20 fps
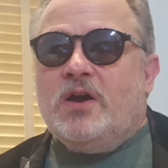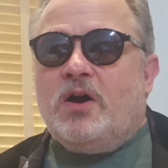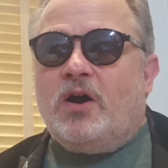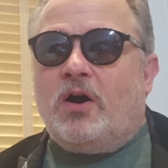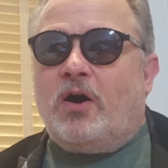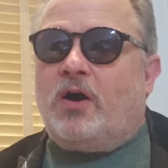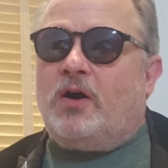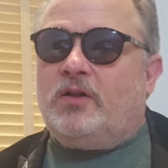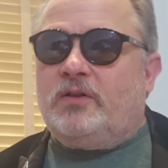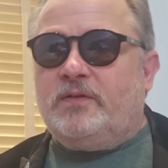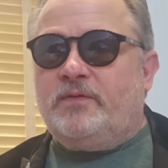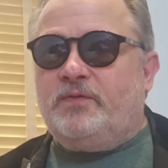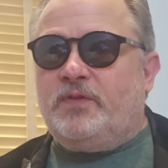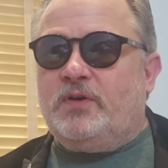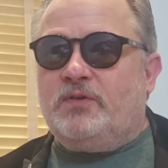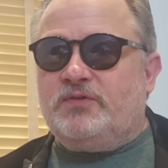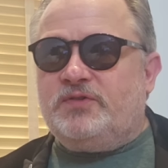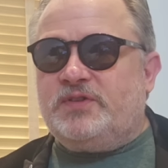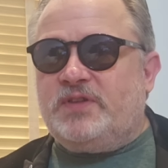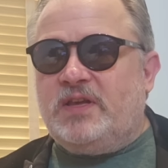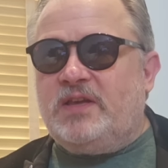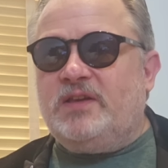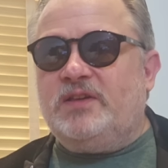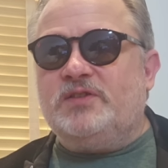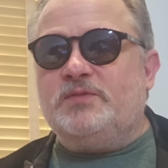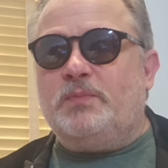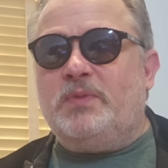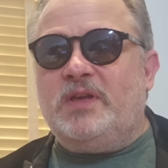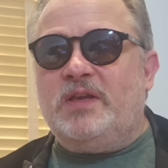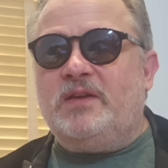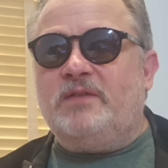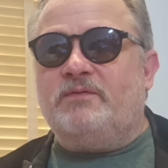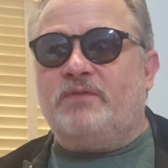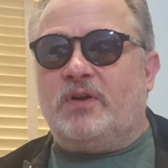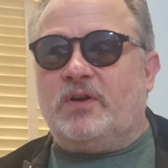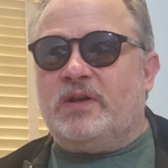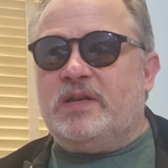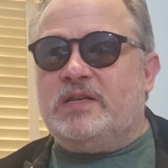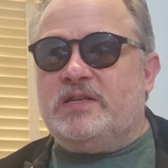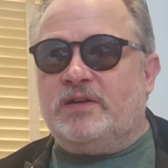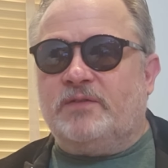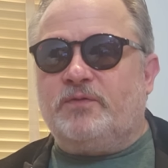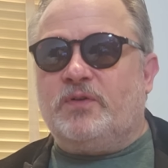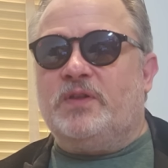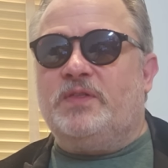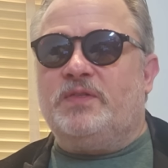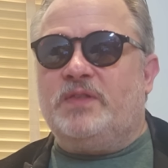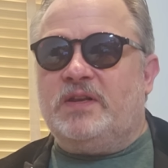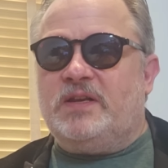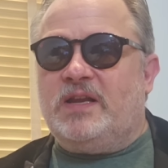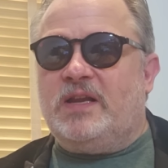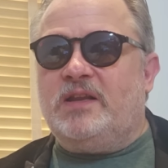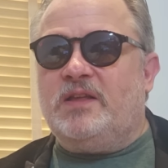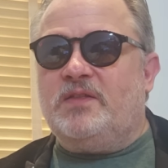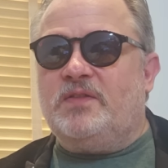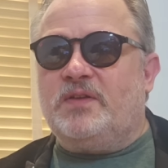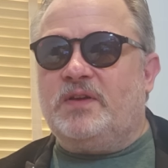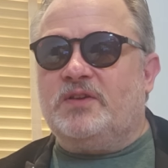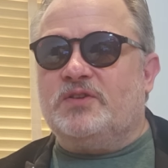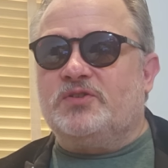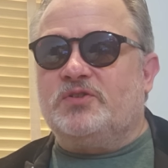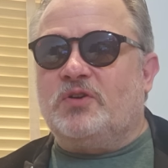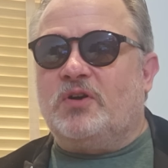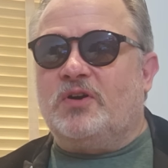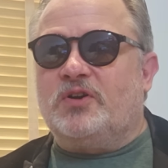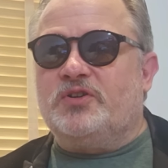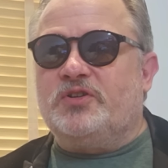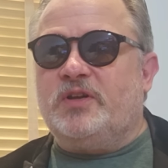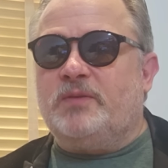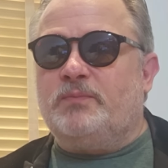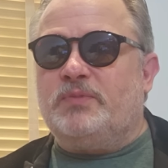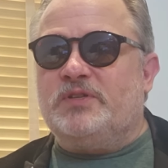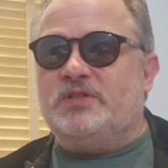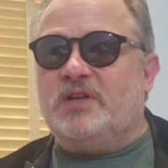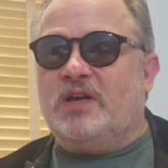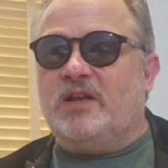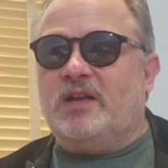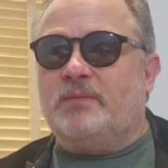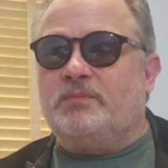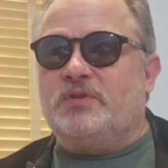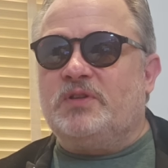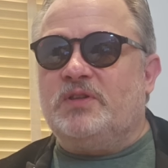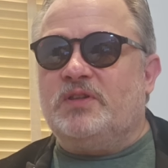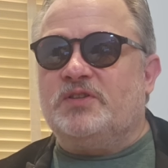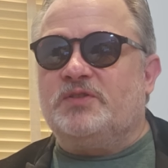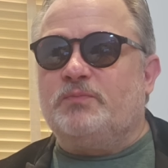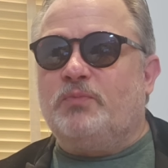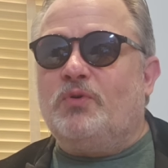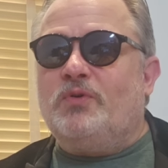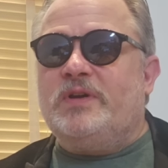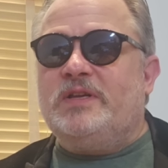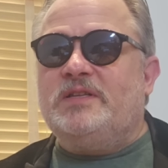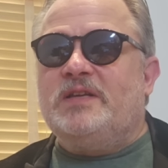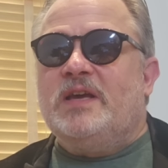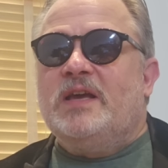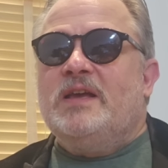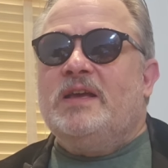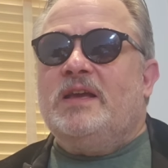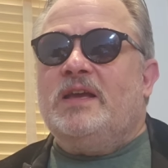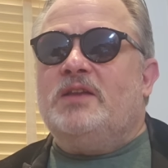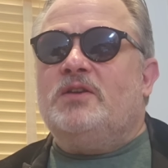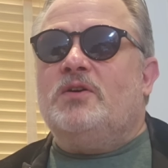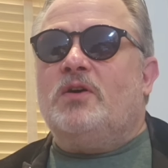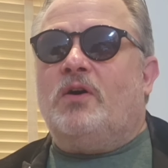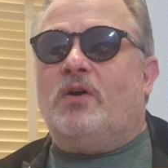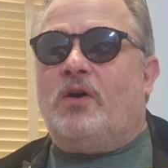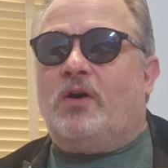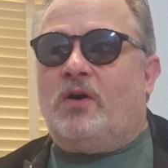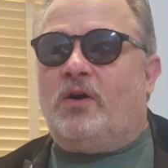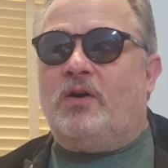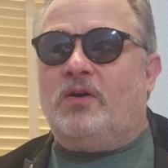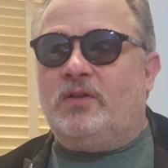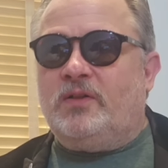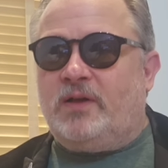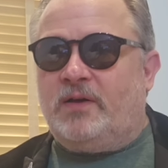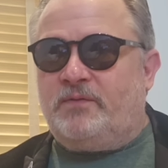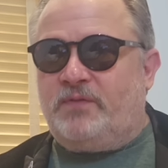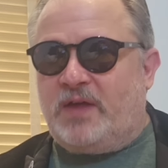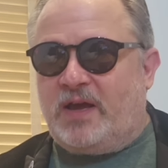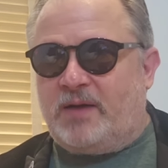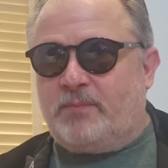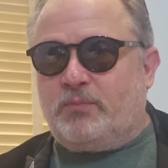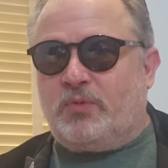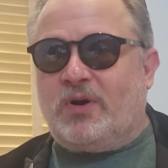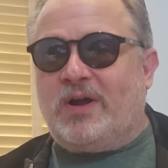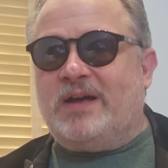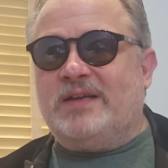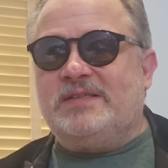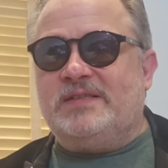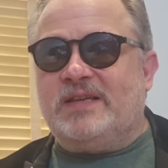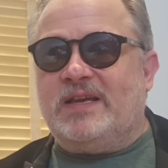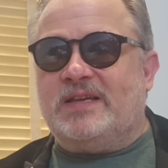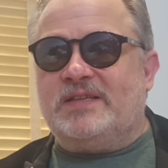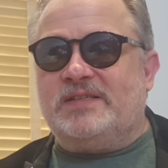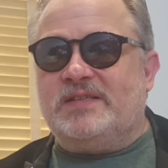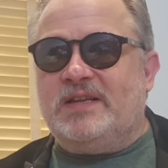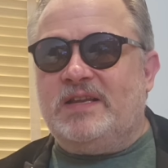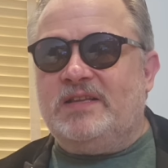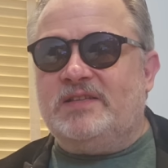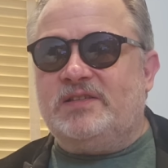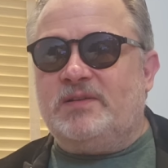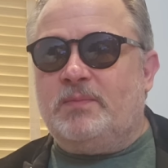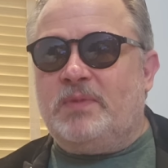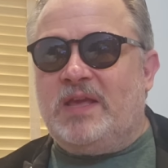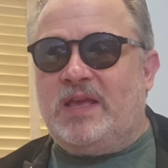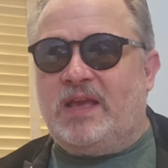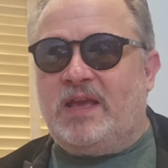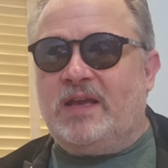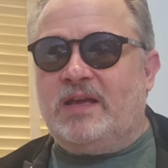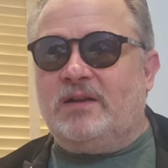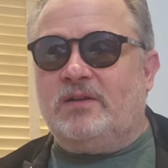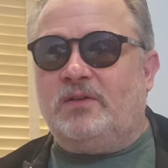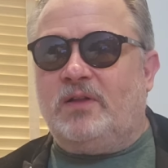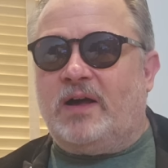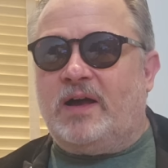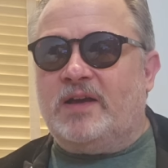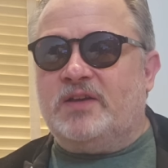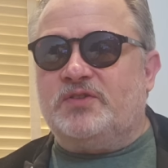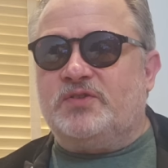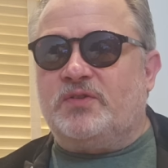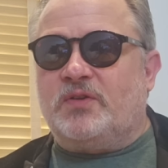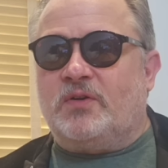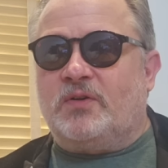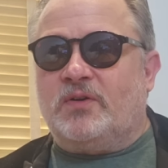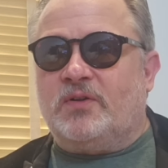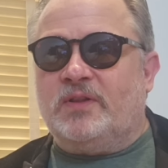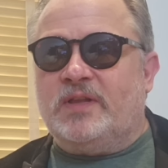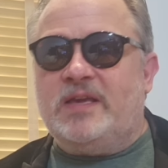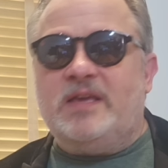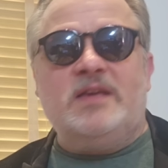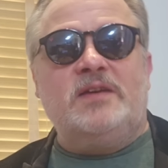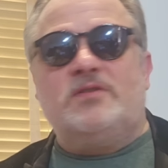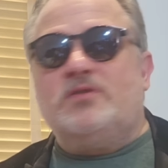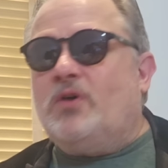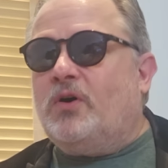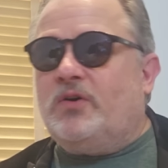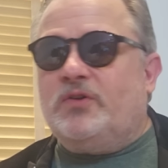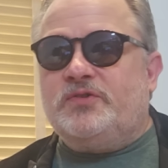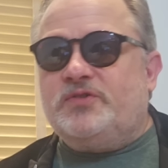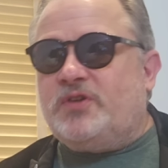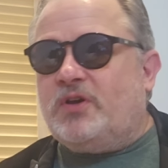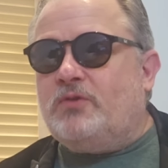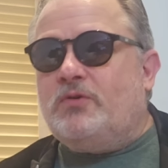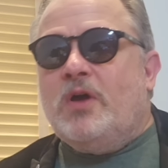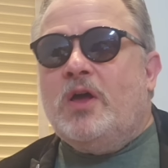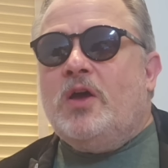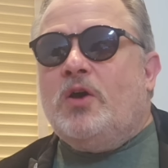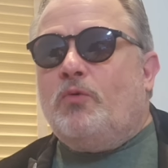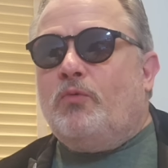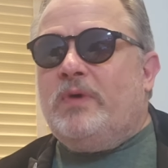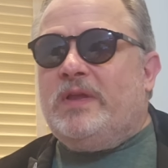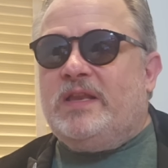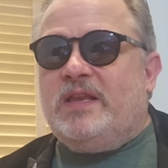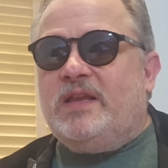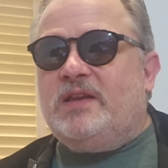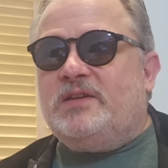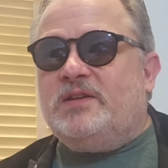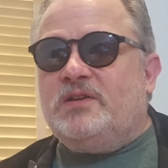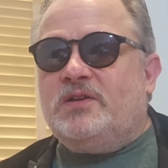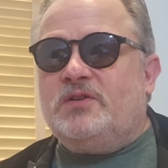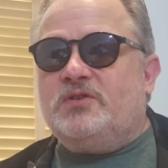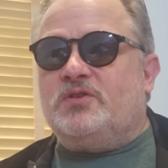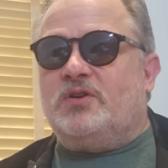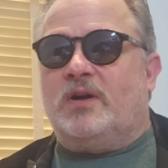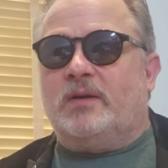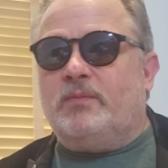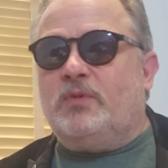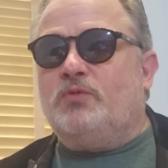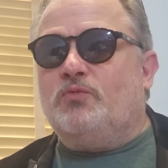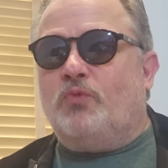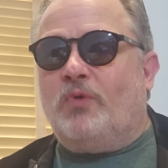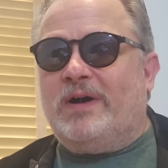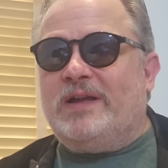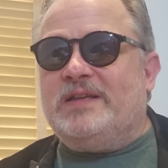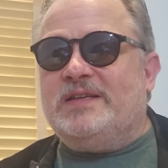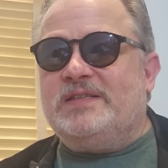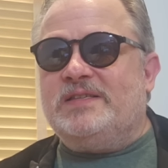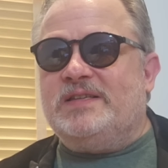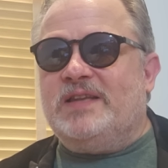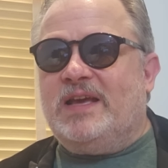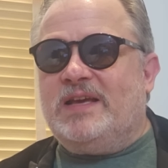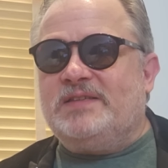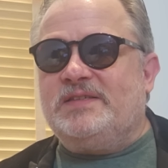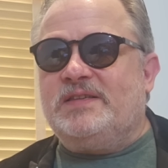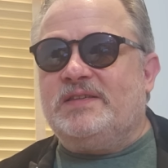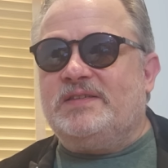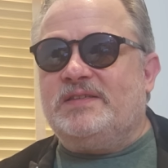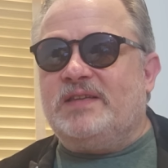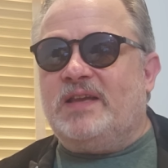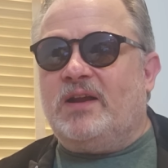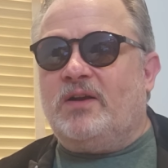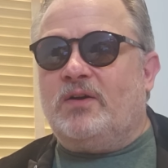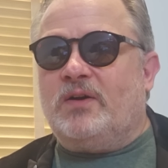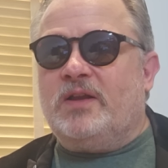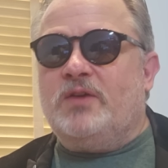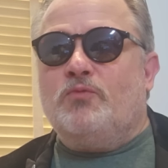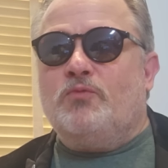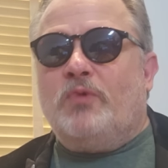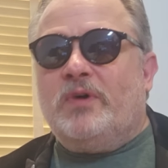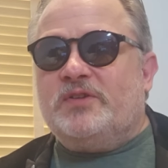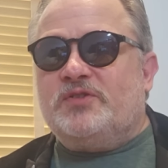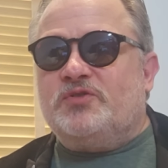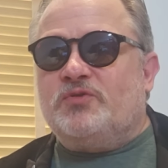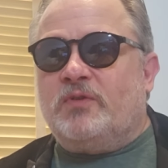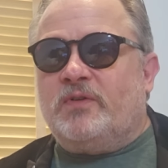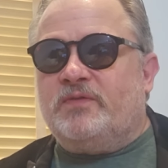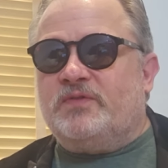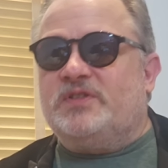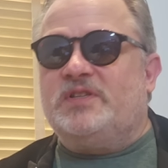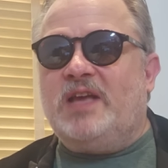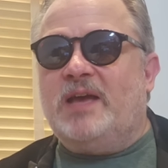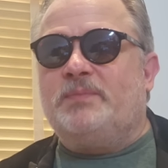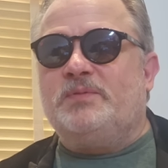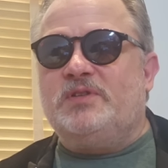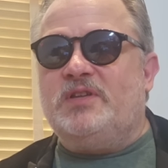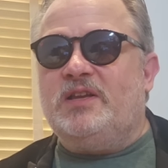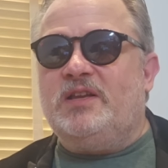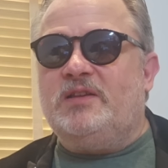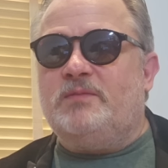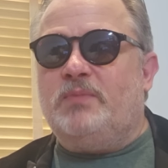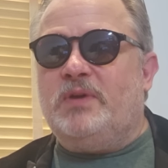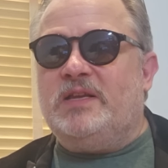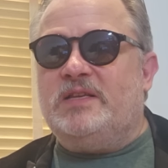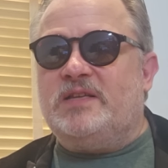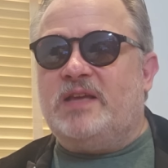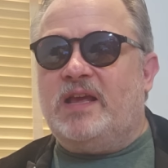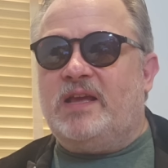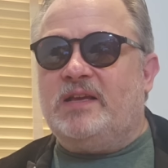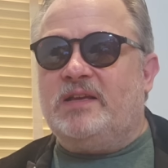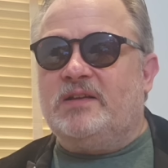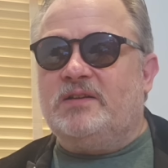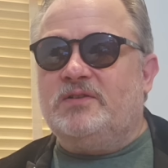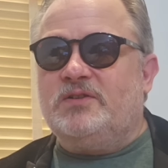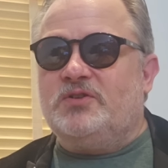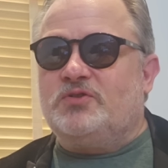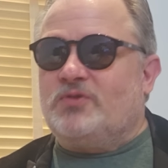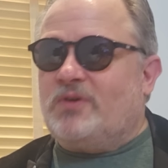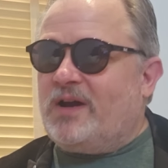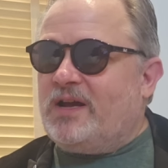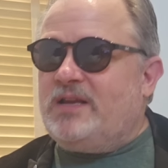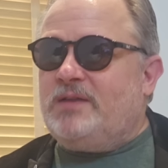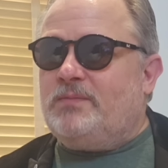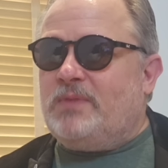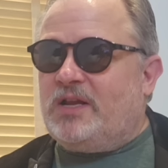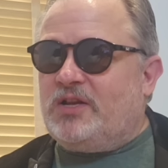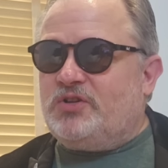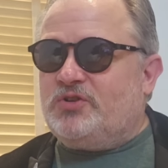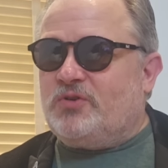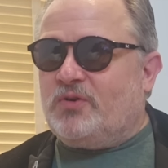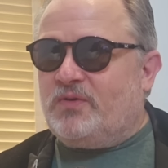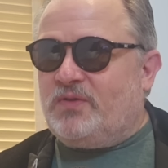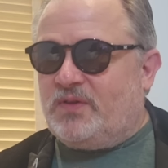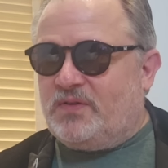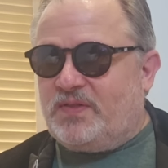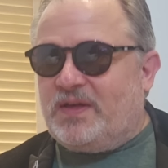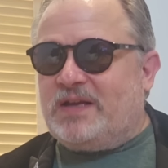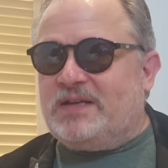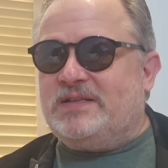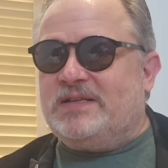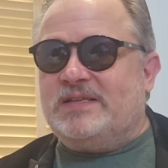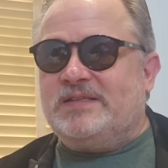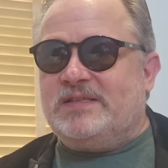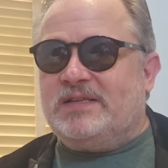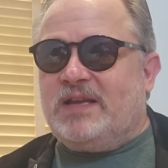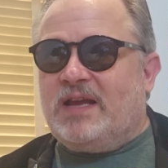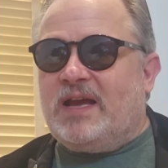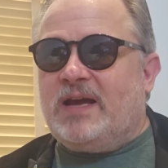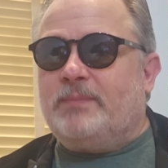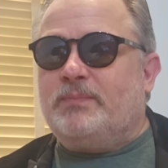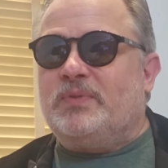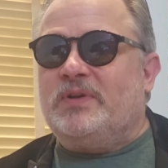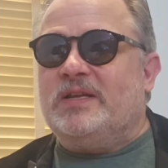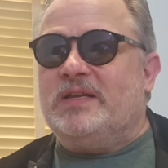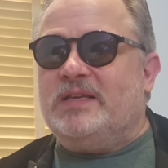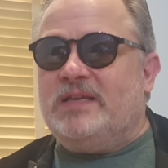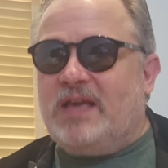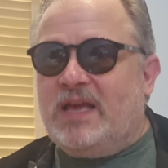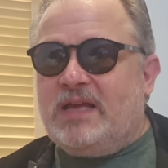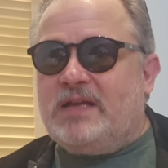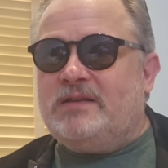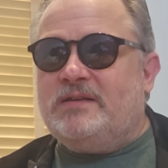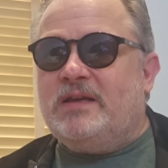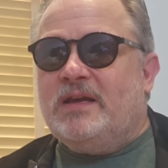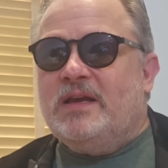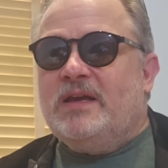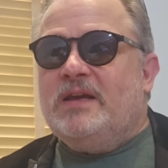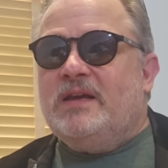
all of those things being very different than anything Starship has done up to this point, and all of that process needs to be analyzed thoroughly, and also we need to determine what is necessary, what sort of steps need to be taken to try to make sure that that doesn't happen again,